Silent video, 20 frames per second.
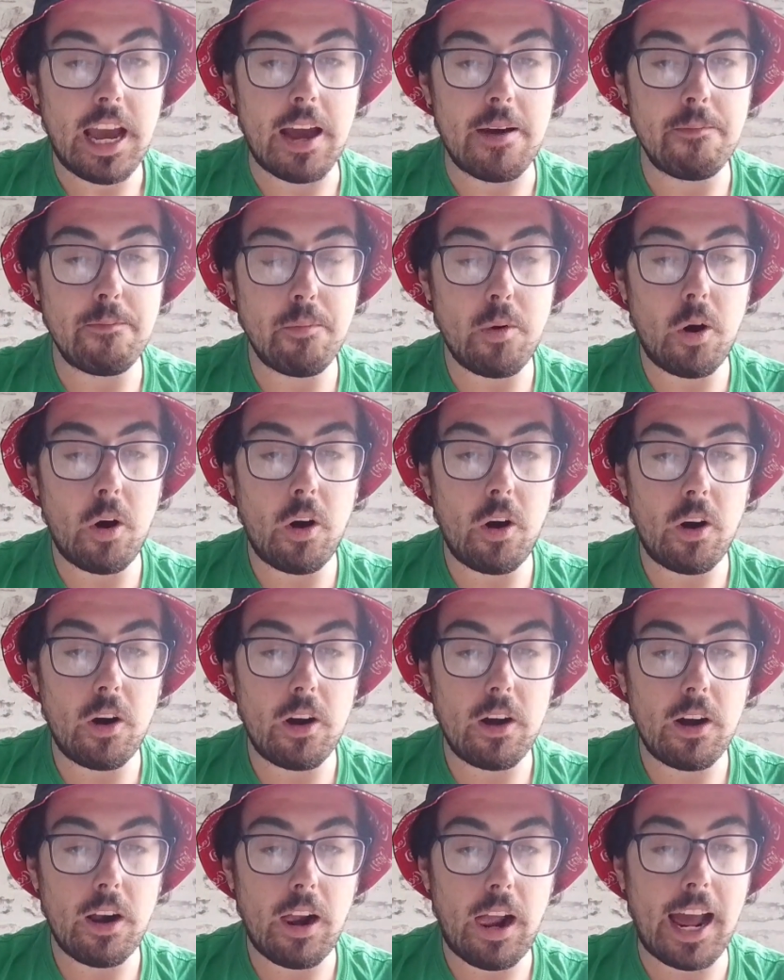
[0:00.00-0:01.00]
and more
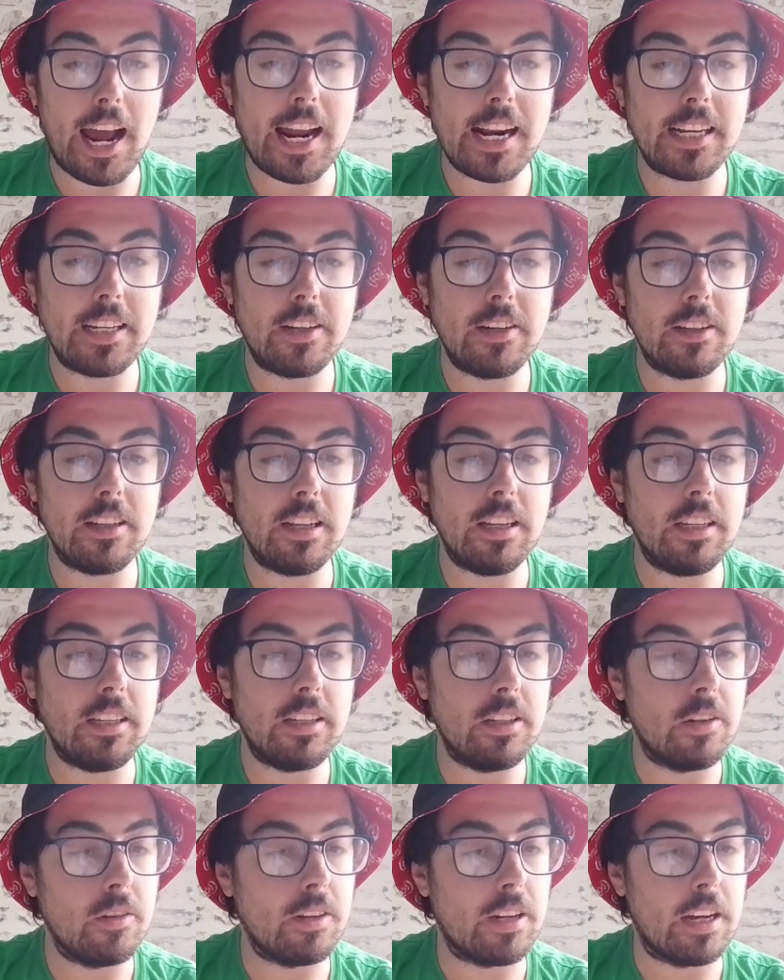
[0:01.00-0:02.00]
attitude than
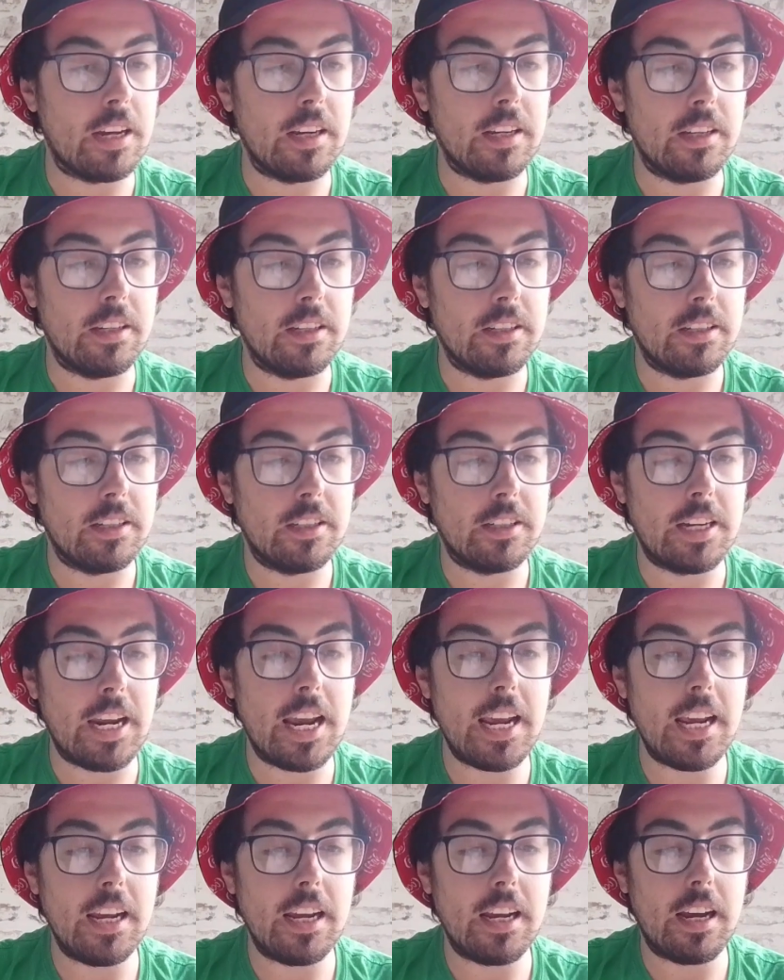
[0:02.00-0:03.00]
you can
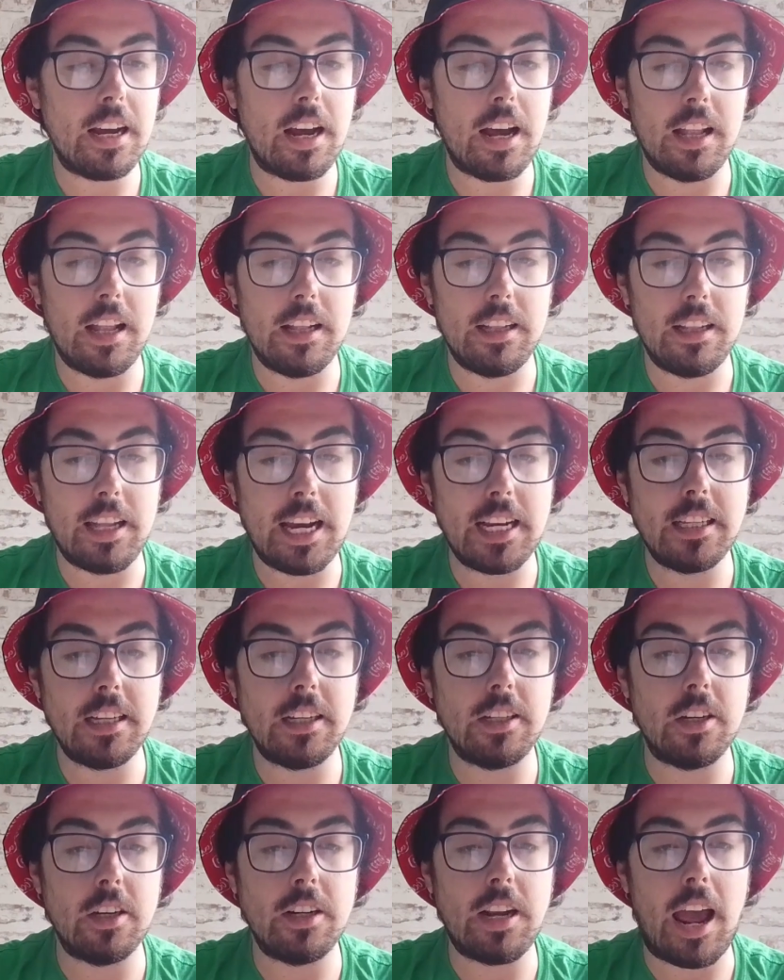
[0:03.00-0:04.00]
shape a
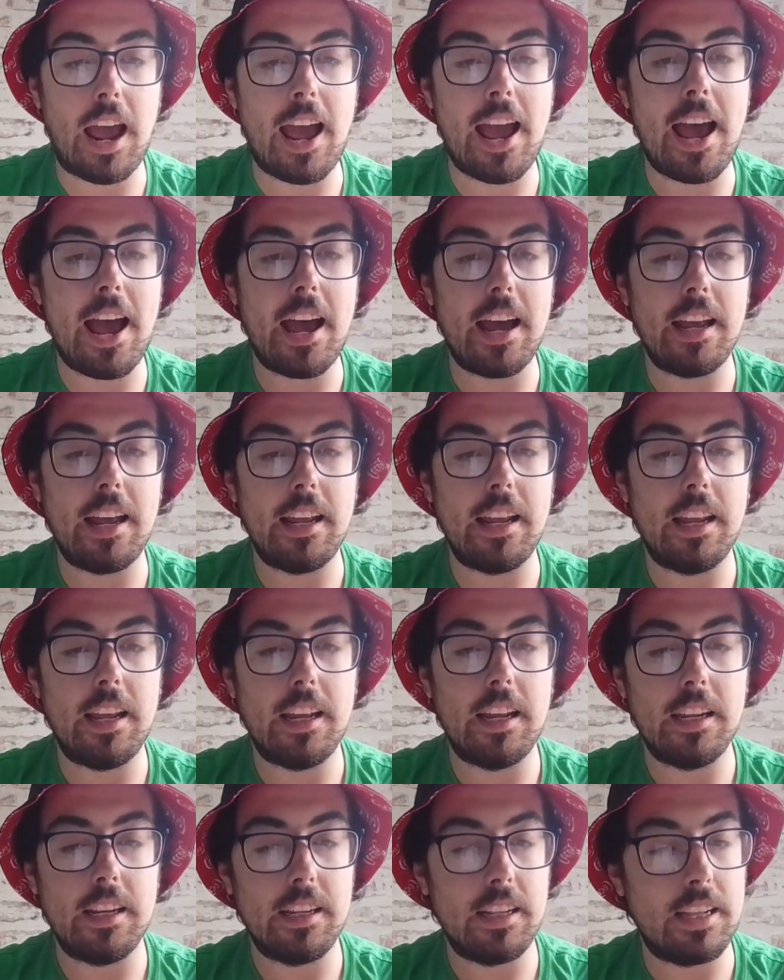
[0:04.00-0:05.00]
laser gun at.
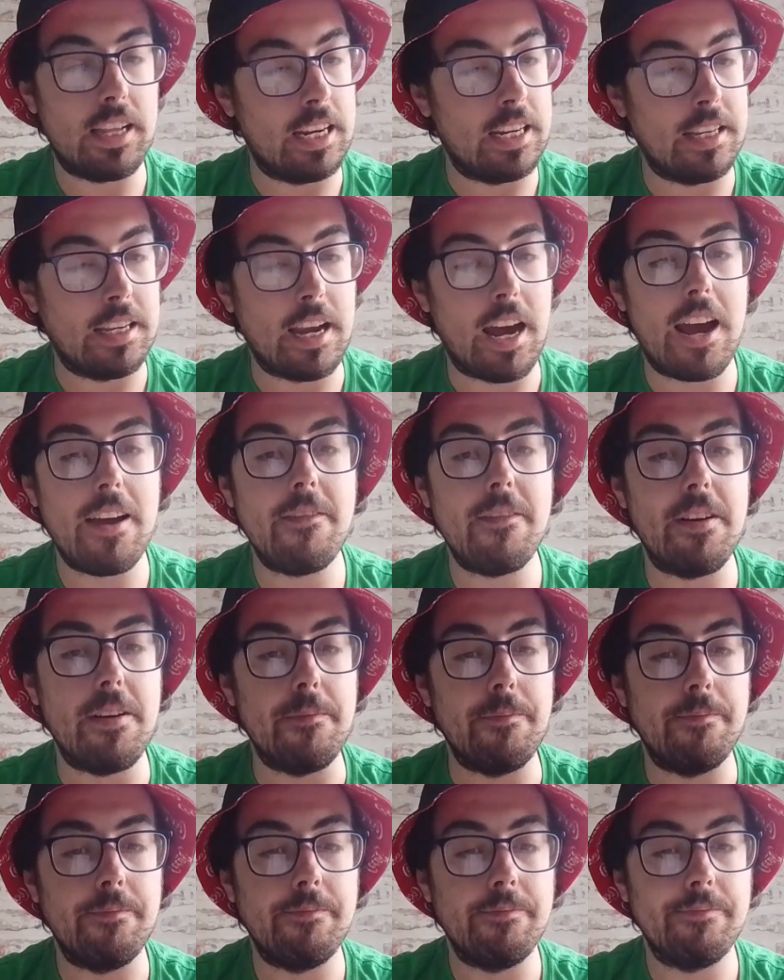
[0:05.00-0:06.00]
Let's dive in.